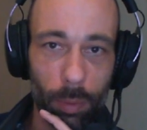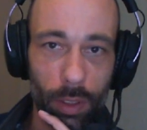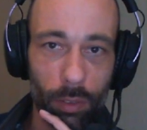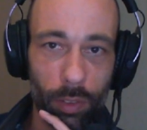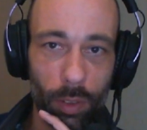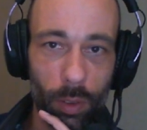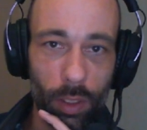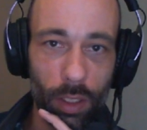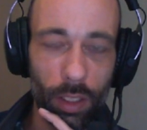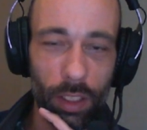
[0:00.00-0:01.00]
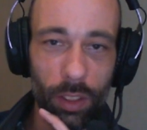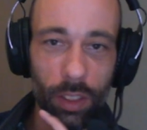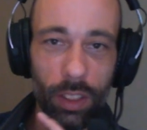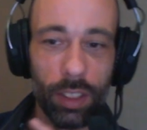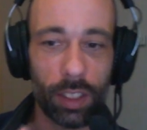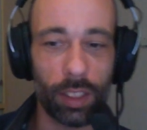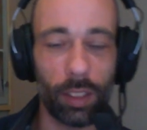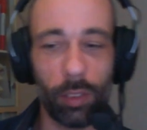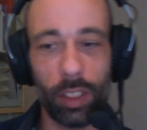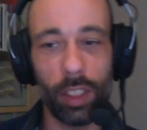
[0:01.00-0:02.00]
So if you enjoyed this
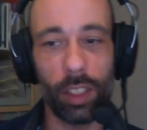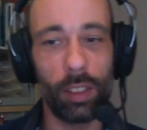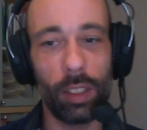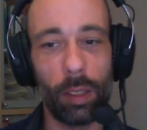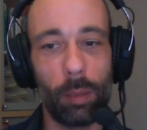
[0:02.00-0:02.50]
video